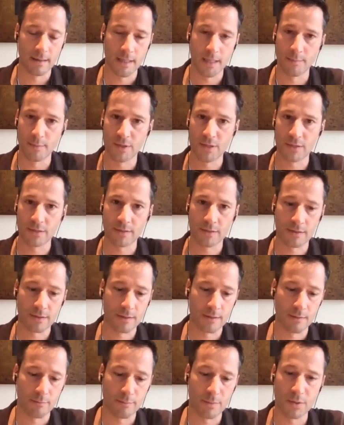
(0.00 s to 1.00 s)

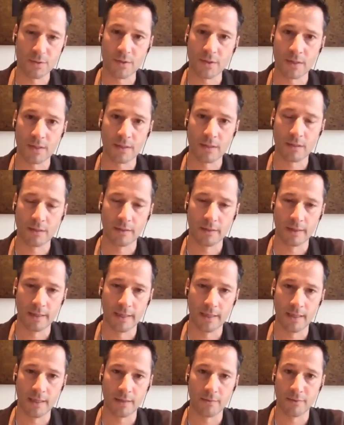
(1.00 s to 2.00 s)
images, music,
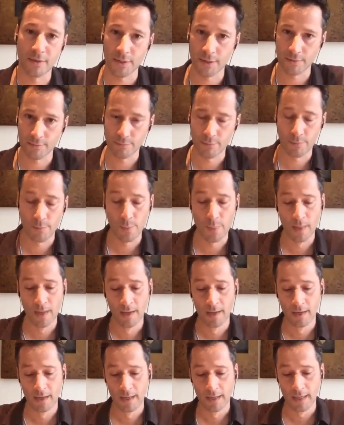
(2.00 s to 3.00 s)
and video.
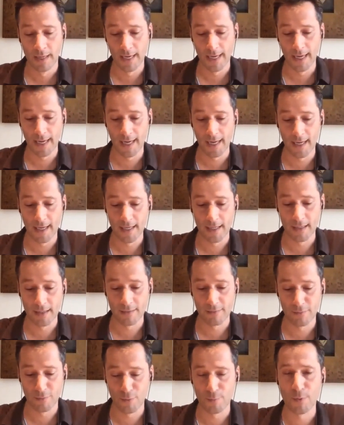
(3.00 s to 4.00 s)

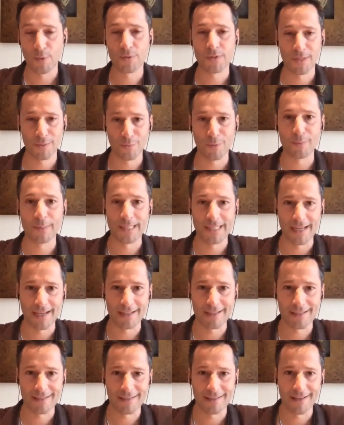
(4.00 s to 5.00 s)
And foremost, it will be
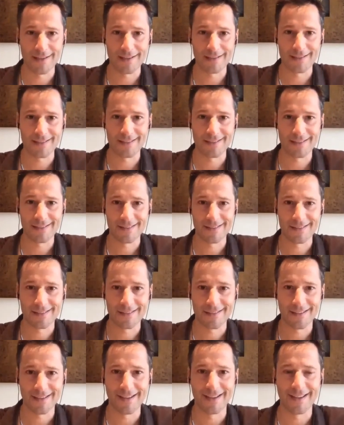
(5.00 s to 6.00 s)
text. That is,
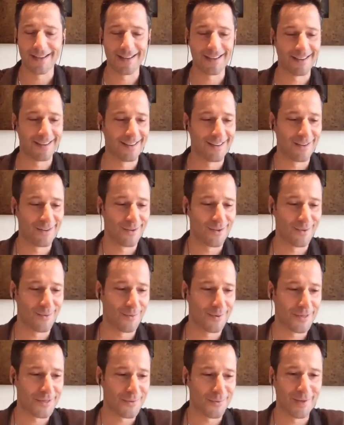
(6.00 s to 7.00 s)
again,
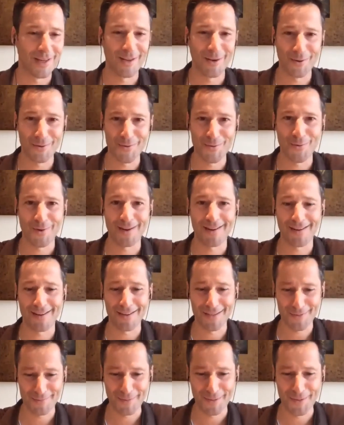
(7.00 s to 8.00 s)
what is really close to our
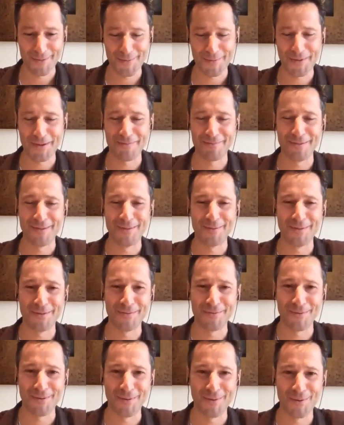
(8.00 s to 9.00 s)
hearts because we have been doing
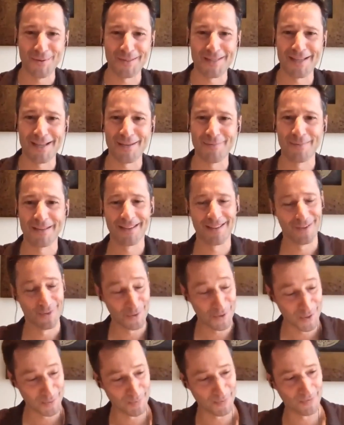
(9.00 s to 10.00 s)
it for a long time. And
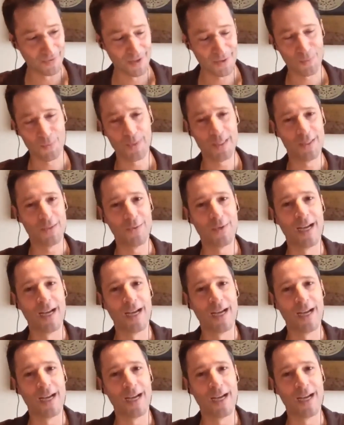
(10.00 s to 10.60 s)
on top of that, we do